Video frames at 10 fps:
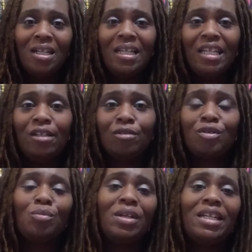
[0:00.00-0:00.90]
Here's
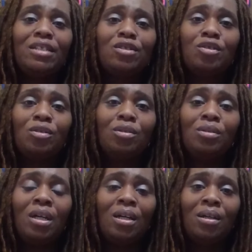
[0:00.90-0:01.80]
some ways
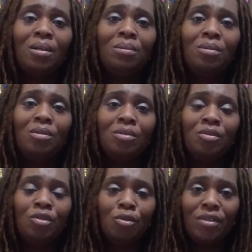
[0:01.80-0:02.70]
to
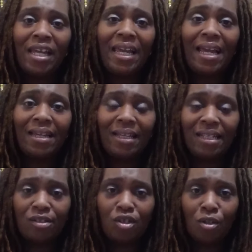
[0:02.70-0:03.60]
do that
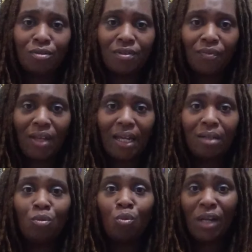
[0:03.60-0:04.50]
in terms of
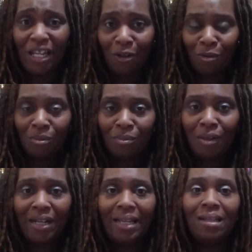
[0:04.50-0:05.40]
like where,
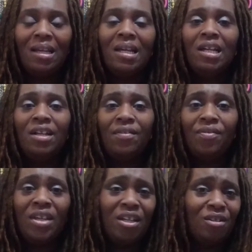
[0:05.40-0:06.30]
right?
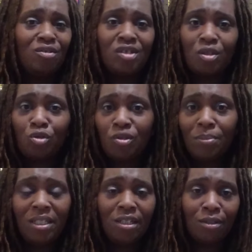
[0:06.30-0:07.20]
There's social
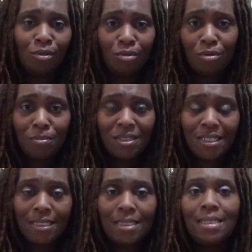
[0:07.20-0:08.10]
media
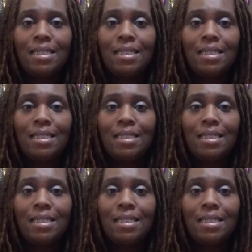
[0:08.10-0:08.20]
groups.